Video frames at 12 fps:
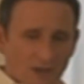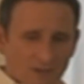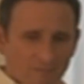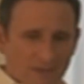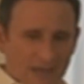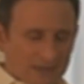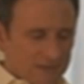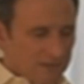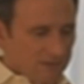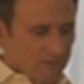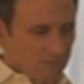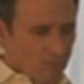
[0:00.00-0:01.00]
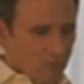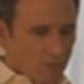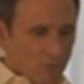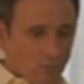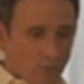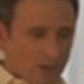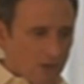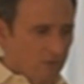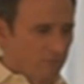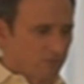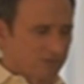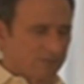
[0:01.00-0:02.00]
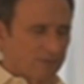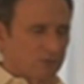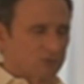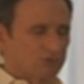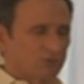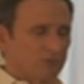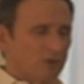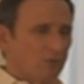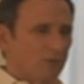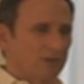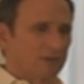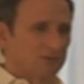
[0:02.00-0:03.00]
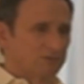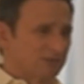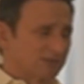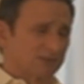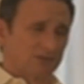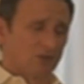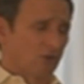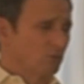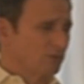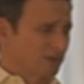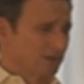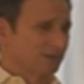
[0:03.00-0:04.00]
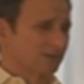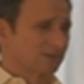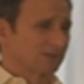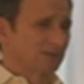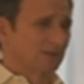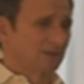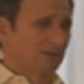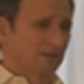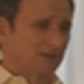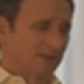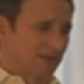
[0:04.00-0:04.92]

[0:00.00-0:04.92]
That you automatically are more aware of your spiritual knowing, and you just know things.